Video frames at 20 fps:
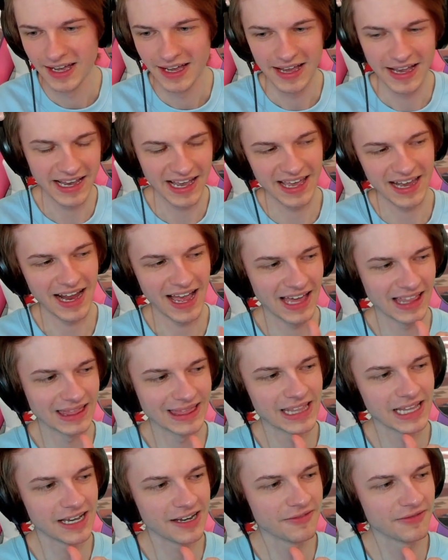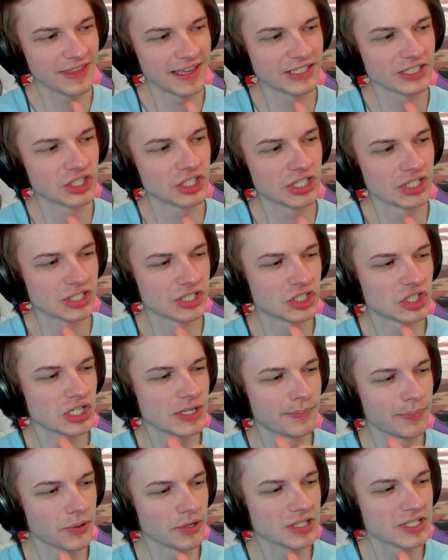Again, I love that she just she
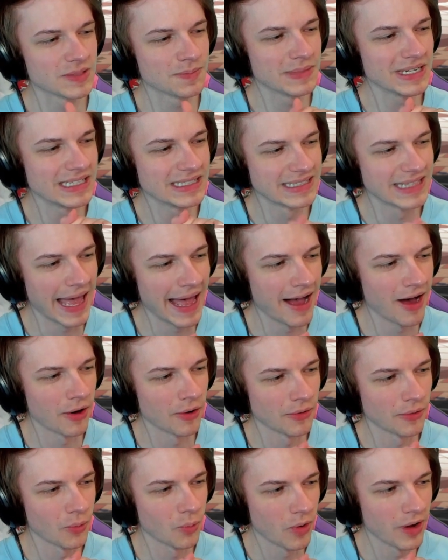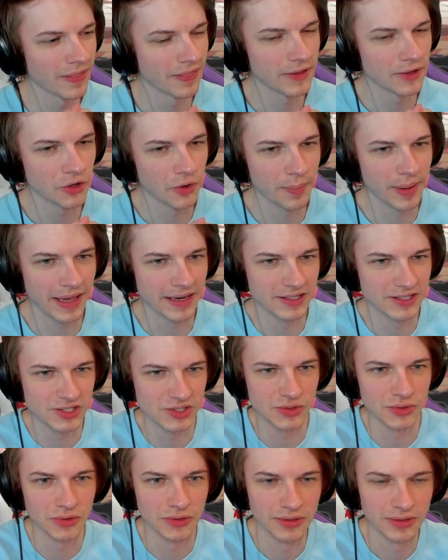puts me down one little
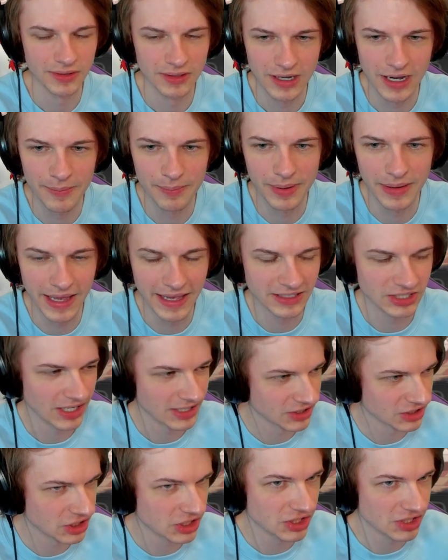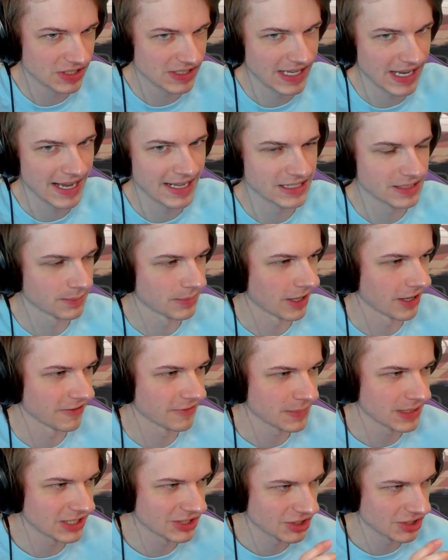pedestal, ab- and and she just stands above
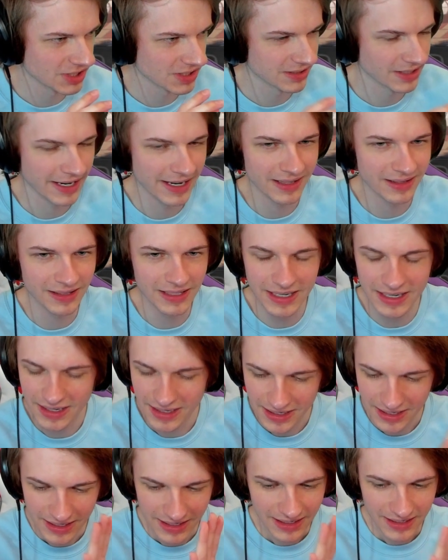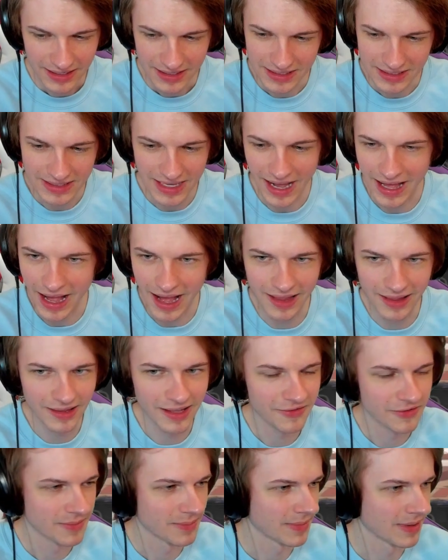me just slightly. It I, I
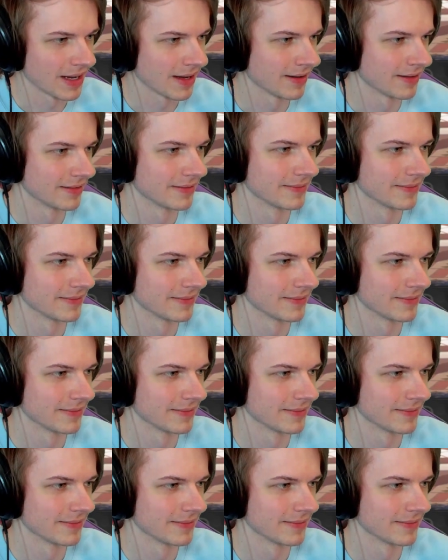love it, man.